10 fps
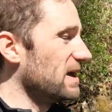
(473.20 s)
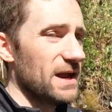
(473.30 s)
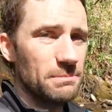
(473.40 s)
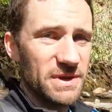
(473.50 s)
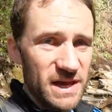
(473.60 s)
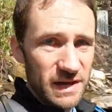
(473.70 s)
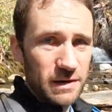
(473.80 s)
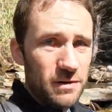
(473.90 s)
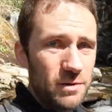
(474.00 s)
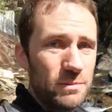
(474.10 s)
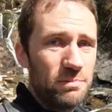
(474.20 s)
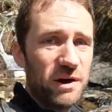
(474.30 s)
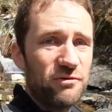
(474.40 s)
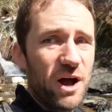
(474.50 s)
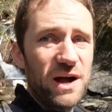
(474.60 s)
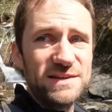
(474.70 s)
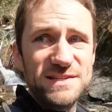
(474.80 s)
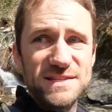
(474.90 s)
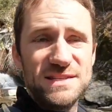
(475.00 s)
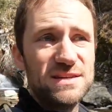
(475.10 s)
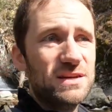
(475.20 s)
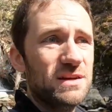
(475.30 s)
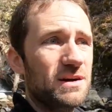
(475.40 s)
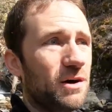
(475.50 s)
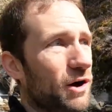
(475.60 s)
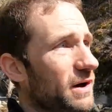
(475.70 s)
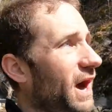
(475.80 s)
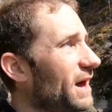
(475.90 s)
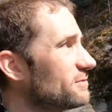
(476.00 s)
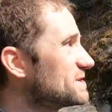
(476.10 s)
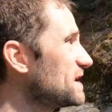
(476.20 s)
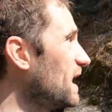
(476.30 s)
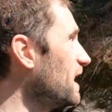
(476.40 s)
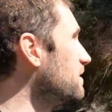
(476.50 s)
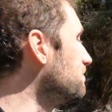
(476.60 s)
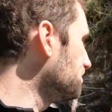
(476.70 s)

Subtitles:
hemmed in by rocks on either side.